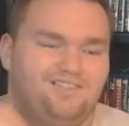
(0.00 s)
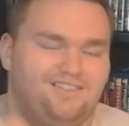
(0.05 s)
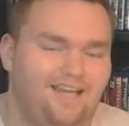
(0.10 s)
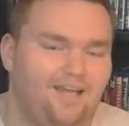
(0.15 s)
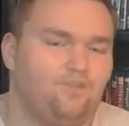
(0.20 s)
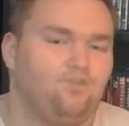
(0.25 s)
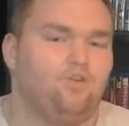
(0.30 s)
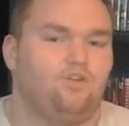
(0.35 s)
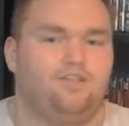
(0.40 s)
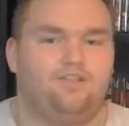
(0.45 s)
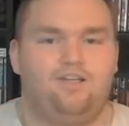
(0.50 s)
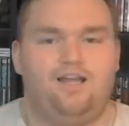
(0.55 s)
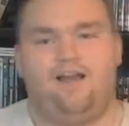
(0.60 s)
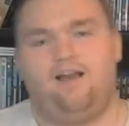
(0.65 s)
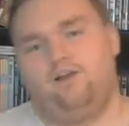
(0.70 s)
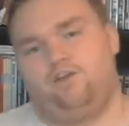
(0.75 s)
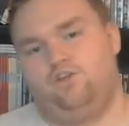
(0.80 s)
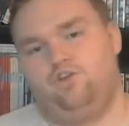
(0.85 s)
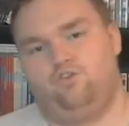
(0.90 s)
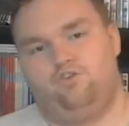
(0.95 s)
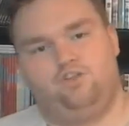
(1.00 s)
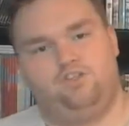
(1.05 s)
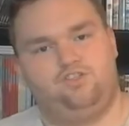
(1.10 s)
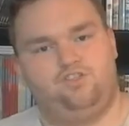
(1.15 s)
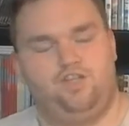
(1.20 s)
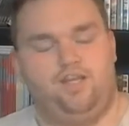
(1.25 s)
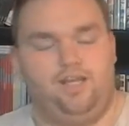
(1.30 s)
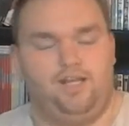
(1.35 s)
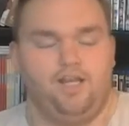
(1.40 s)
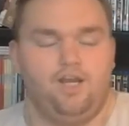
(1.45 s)
dead on
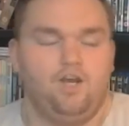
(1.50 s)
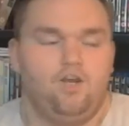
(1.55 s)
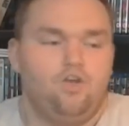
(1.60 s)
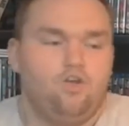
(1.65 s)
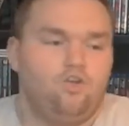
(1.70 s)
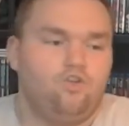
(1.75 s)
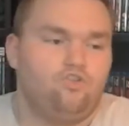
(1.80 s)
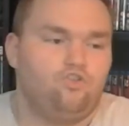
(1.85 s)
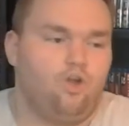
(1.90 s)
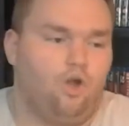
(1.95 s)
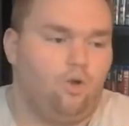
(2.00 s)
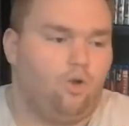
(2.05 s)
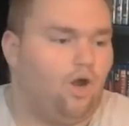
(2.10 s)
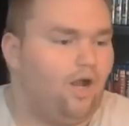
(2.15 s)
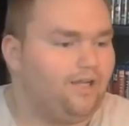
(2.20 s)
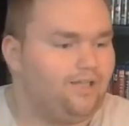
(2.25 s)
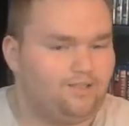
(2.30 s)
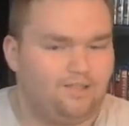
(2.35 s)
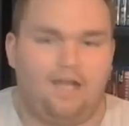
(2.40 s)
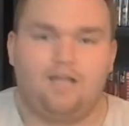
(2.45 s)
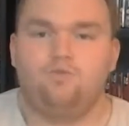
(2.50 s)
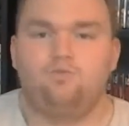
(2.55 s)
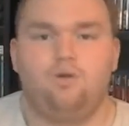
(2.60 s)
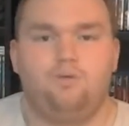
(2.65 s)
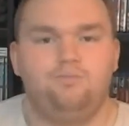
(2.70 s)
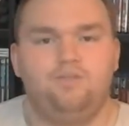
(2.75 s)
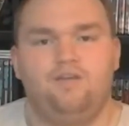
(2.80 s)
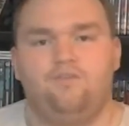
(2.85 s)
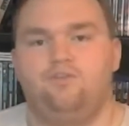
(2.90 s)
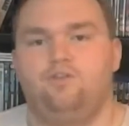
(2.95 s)
accuracy. So that's
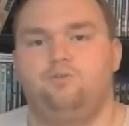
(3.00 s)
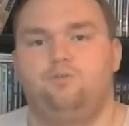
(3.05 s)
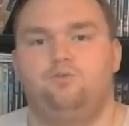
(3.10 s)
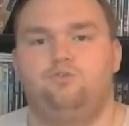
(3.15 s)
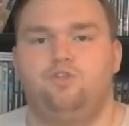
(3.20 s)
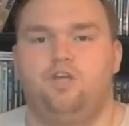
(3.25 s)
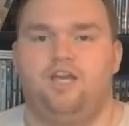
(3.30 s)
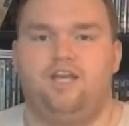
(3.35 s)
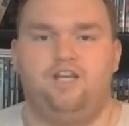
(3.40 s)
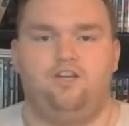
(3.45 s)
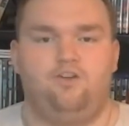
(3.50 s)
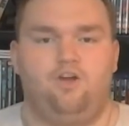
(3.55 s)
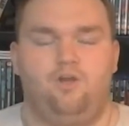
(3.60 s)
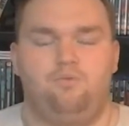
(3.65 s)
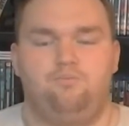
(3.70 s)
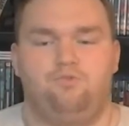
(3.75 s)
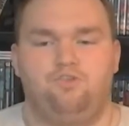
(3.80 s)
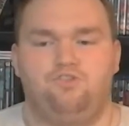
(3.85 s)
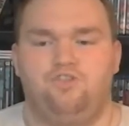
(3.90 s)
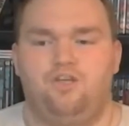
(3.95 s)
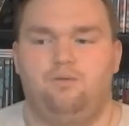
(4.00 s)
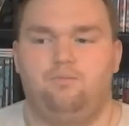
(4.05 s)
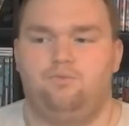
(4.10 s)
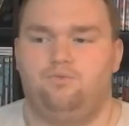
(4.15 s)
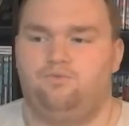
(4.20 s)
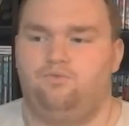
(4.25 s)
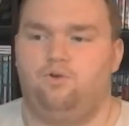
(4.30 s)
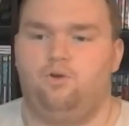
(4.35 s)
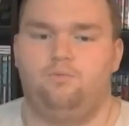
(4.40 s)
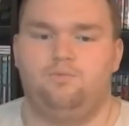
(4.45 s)
why I'm giving them all 99%
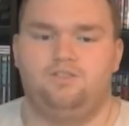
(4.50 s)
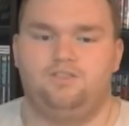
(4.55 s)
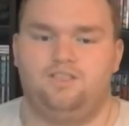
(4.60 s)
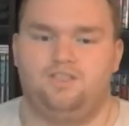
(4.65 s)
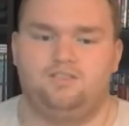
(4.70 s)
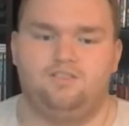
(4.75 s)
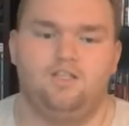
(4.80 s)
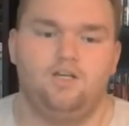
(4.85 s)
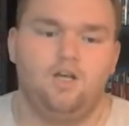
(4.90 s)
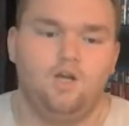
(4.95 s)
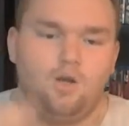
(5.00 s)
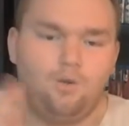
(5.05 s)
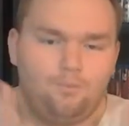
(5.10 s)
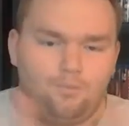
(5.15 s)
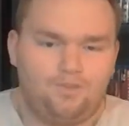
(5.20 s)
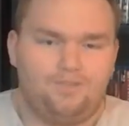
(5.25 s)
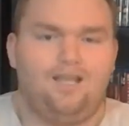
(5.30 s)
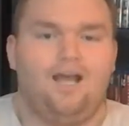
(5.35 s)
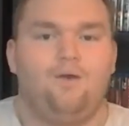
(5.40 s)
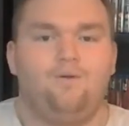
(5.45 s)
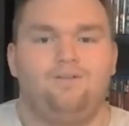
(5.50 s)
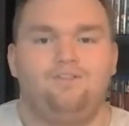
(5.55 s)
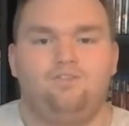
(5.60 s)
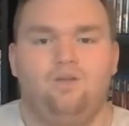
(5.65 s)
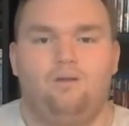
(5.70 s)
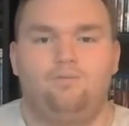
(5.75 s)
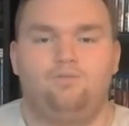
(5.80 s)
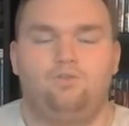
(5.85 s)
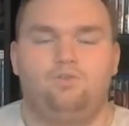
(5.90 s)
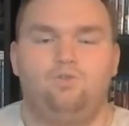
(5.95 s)
performances. But now it's
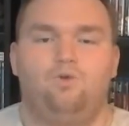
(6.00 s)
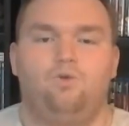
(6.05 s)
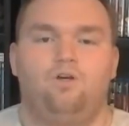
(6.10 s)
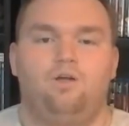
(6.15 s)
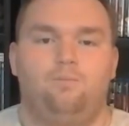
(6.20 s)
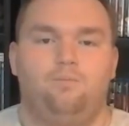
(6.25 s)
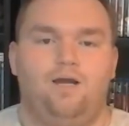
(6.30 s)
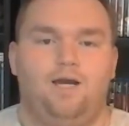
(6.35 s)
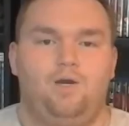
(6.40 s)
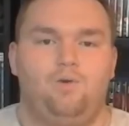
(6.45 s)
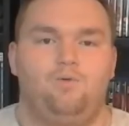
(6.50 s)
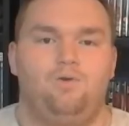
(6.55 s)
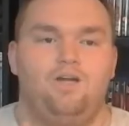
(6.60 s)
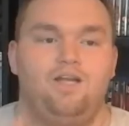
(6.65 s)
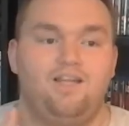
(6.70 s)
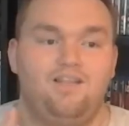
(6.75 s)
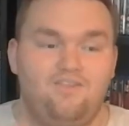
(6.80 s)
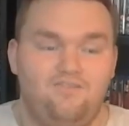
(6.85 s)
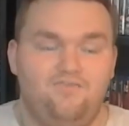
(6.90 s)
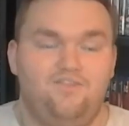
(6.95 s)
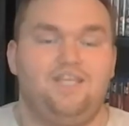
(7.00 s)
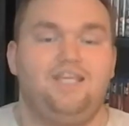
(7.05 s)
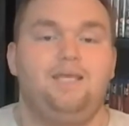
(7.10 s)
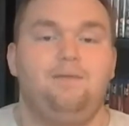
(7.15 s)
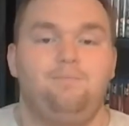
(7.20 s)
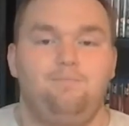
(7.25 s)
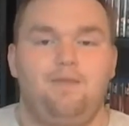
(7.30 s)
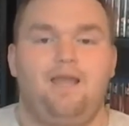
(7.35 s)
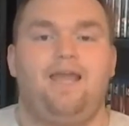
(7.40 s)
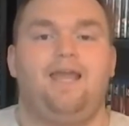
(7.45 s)
time to talk about
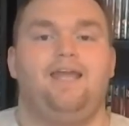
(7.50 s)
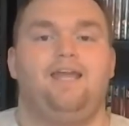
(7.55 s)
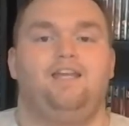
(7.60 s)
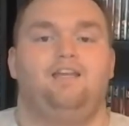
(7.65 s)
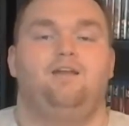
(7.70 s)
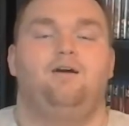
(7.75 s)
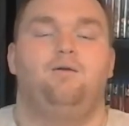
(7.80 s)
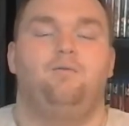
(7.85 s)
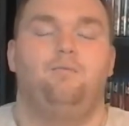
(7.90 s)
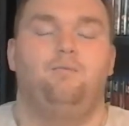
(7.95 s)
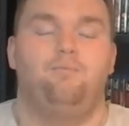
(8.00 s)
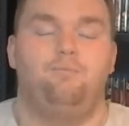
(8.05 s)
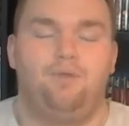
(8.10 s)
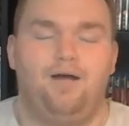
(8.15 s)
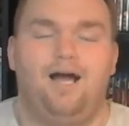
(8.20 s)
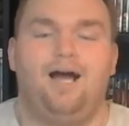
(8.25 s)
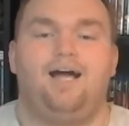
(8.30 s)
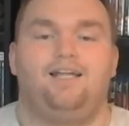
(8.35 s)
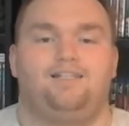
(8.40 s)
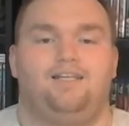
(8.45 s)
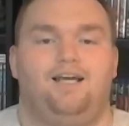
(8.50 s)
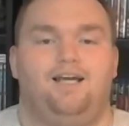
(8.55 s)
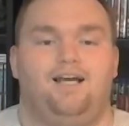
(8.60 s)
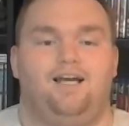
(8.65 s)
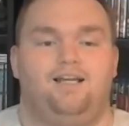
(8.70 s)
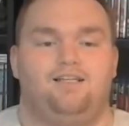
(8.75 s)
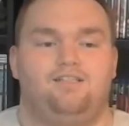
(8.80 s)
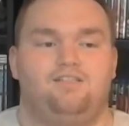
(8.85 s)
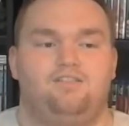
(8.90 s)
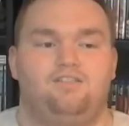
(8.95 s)
the main
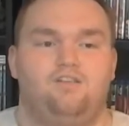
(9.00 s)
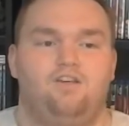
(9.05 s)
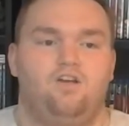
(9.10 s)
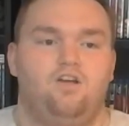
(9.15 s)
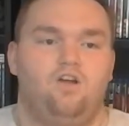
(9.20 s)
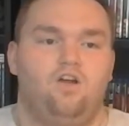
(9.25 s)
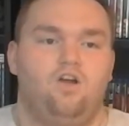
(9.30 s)
badass